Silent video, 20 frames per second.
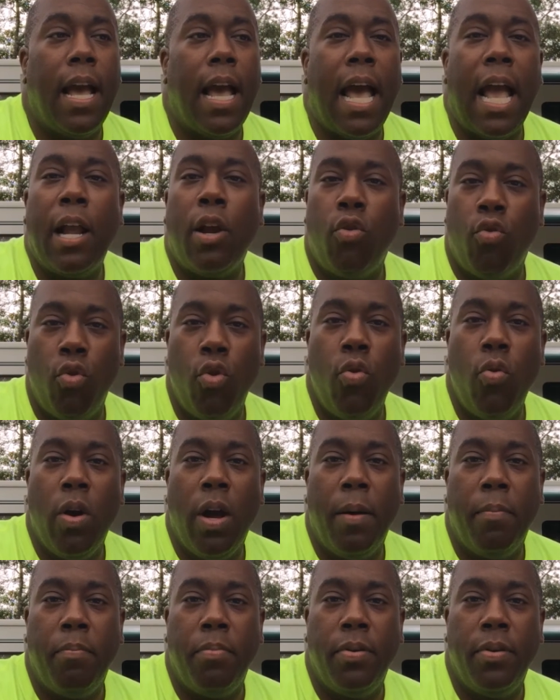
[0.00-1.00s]
I grew
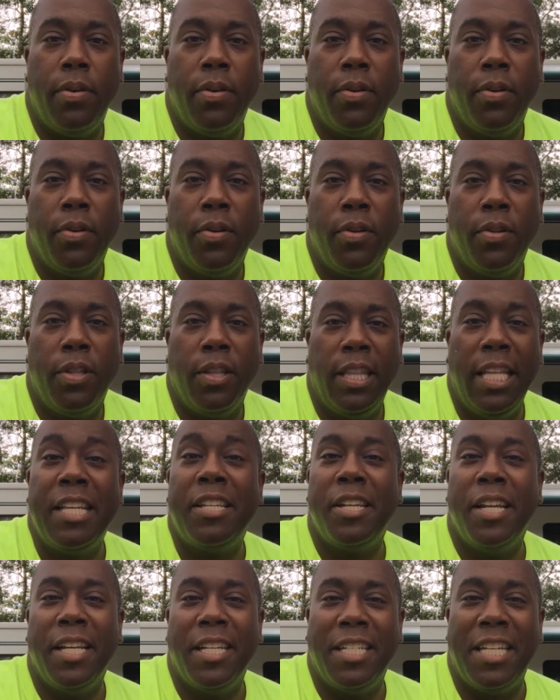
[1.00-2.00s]
up
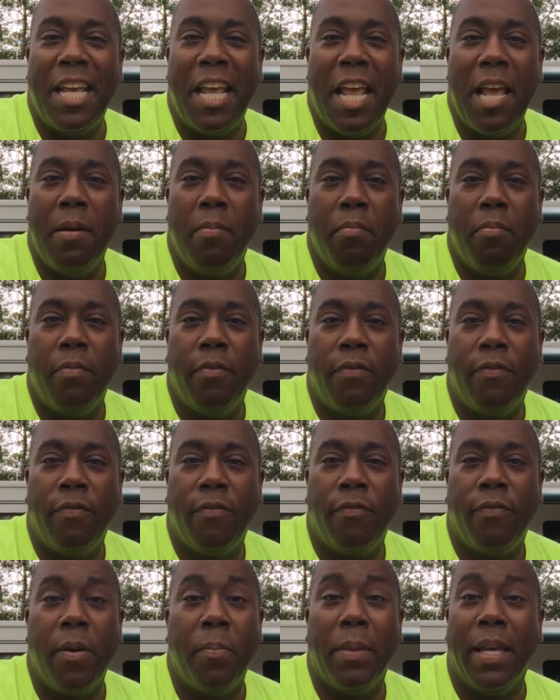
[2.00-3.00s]
listening to him
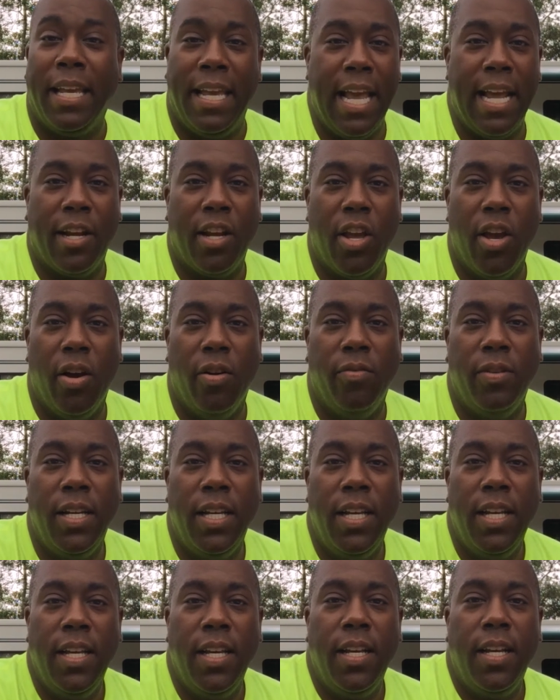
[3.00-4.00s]
from the get-go.
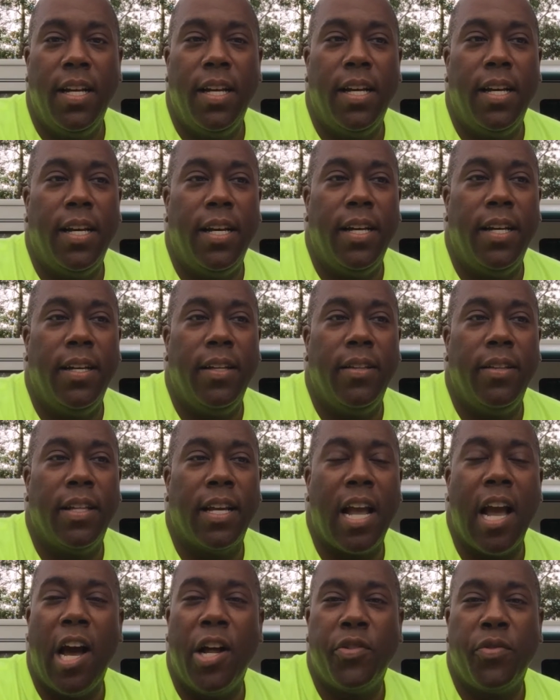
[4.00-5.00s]

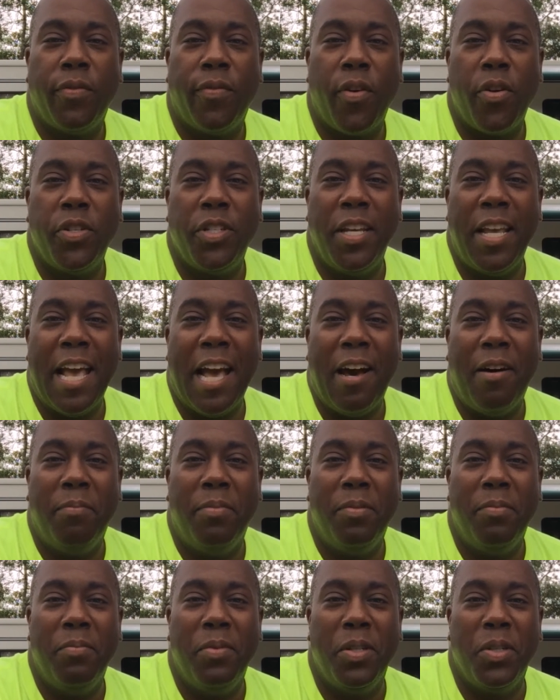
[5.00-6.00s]
The Controversy
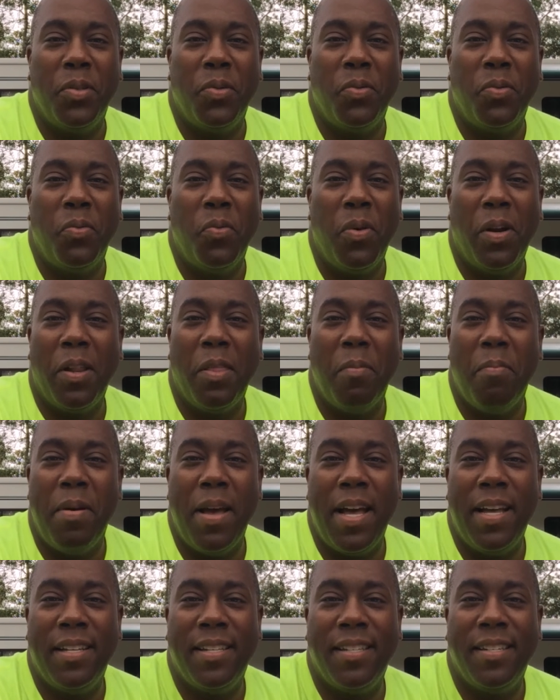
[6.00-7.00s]
album was one of the
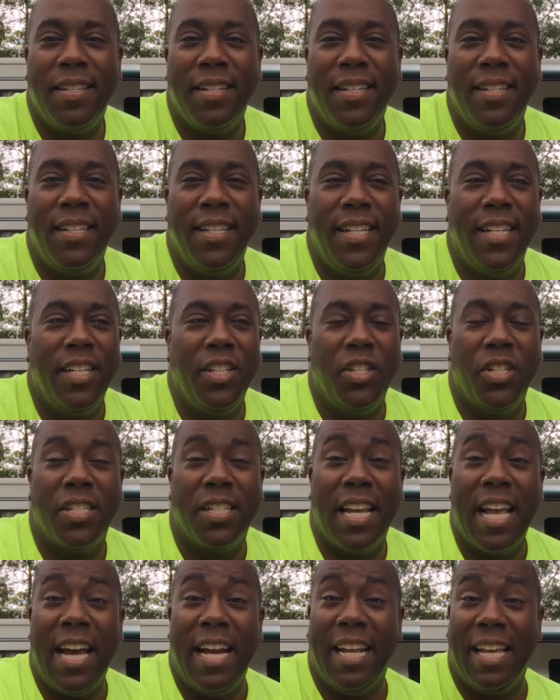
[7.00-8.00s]
best, and then it
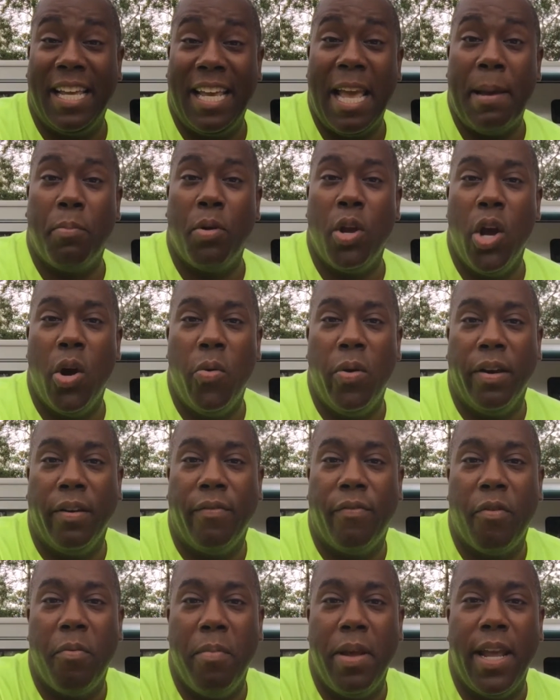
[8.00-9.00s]
just kind of kept going
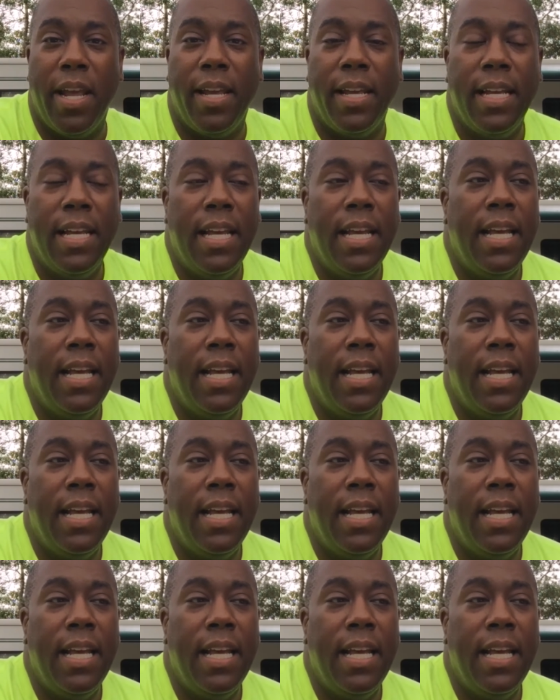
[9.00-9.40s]
for me.